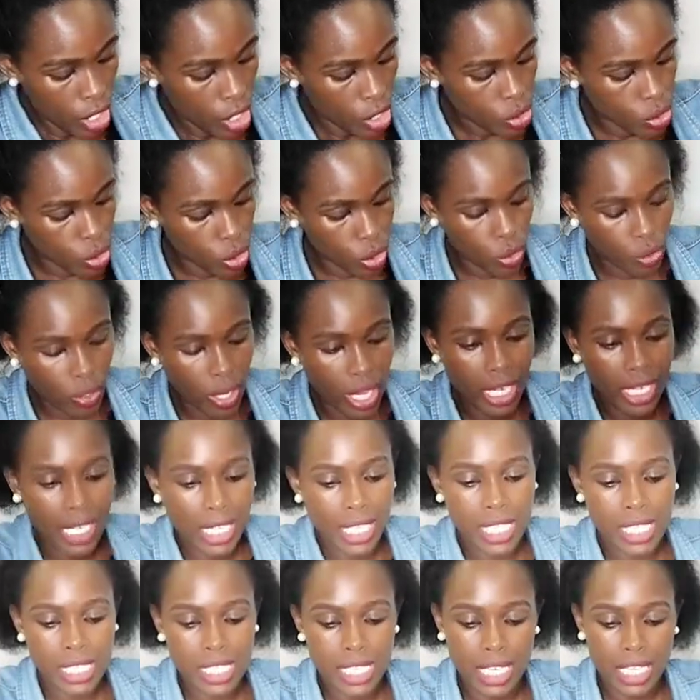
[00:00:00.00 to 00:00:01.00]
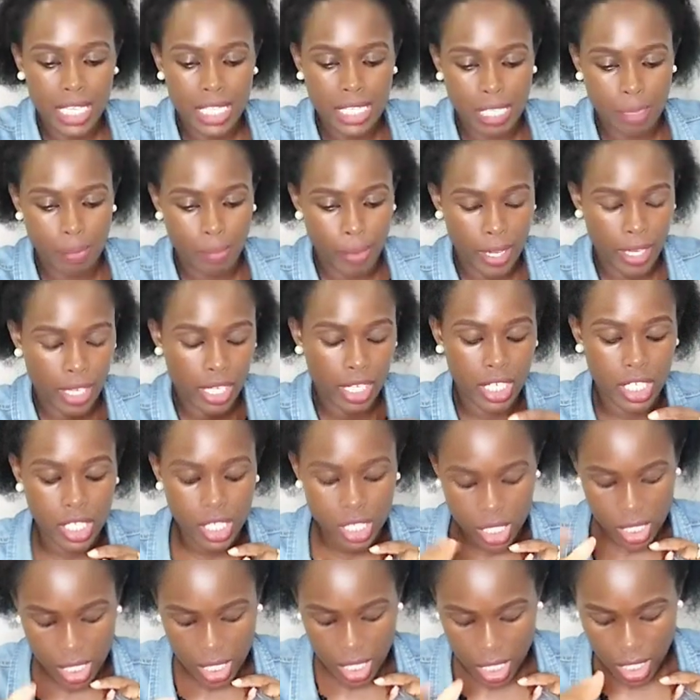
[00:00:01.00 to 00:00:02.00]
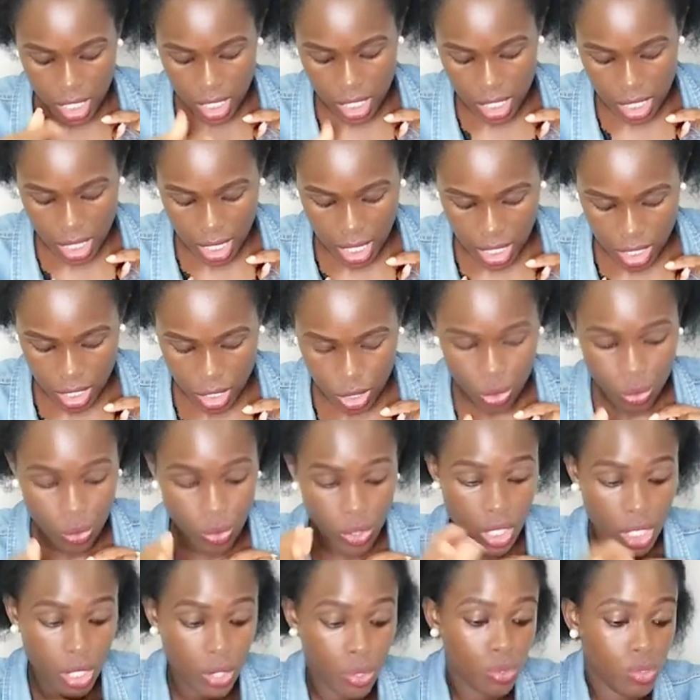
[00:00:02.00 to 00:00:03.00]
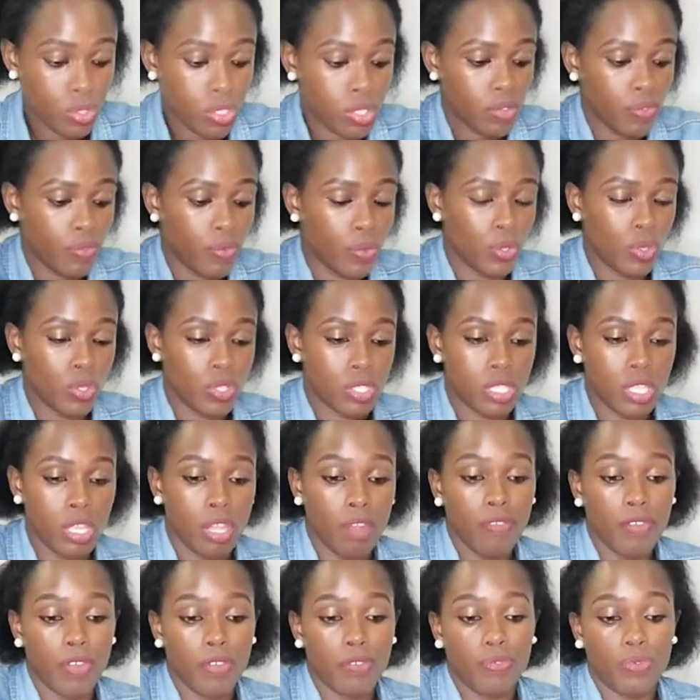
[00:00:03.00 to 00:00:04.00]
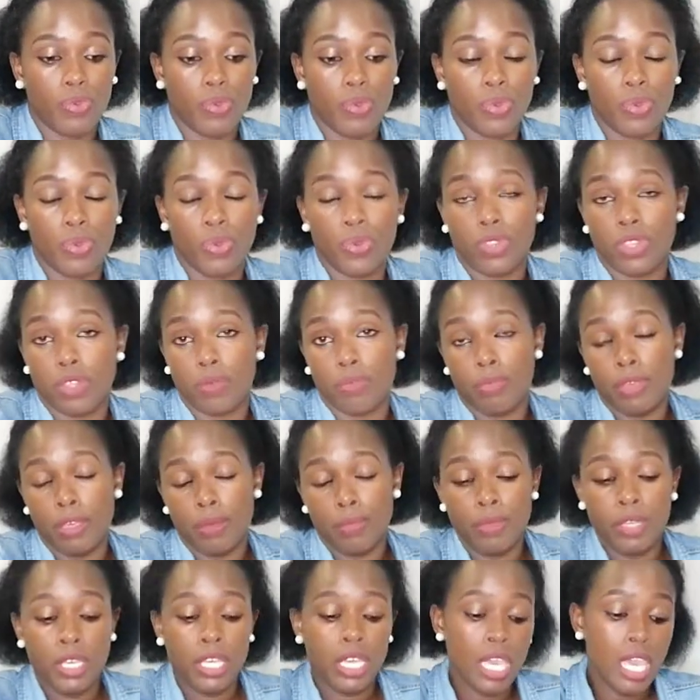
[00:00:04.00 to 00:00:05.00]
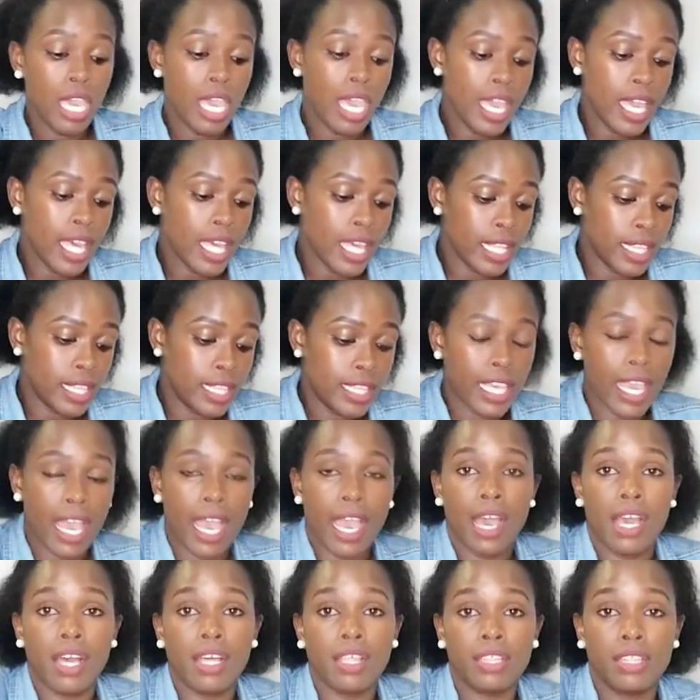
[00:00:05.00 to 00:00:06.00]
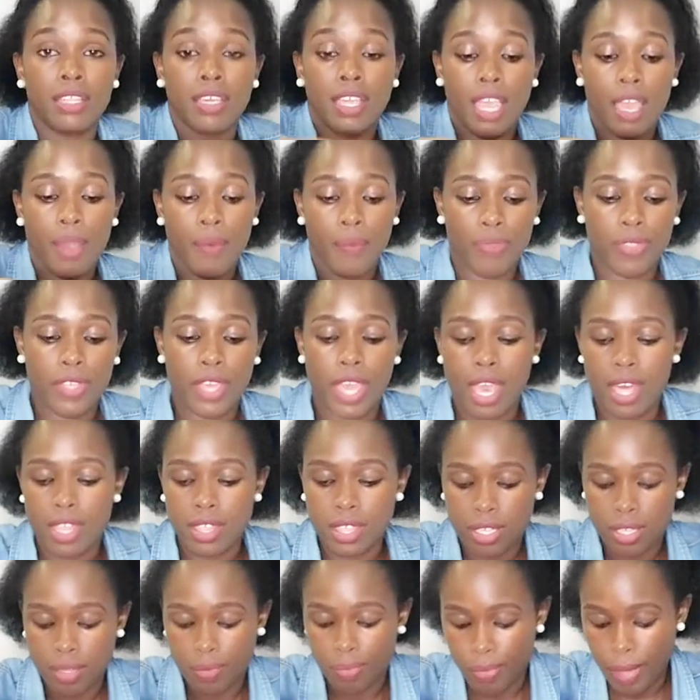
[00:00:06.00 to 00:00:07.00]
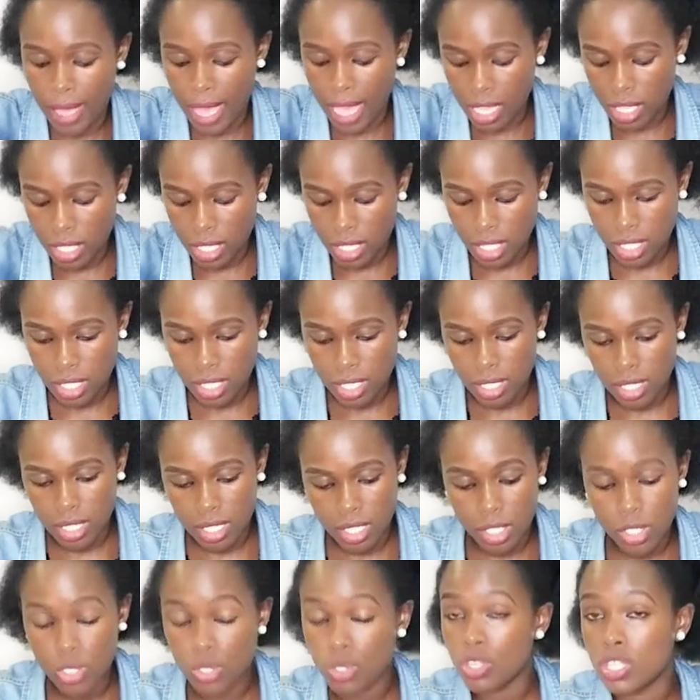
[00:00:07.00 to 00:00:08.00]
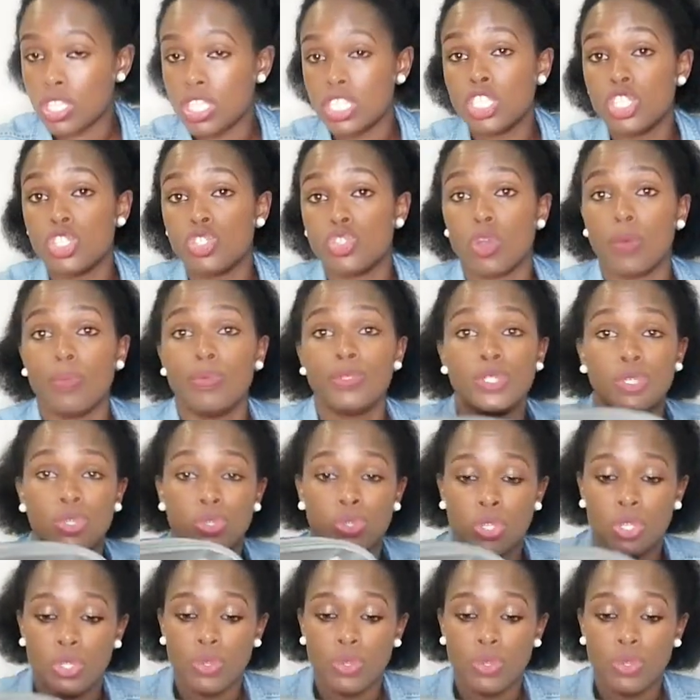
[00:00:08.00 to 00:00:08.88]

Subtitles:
So you can easily separate things that you will use for yourself and for the baby. The other bags, you know, this is optional.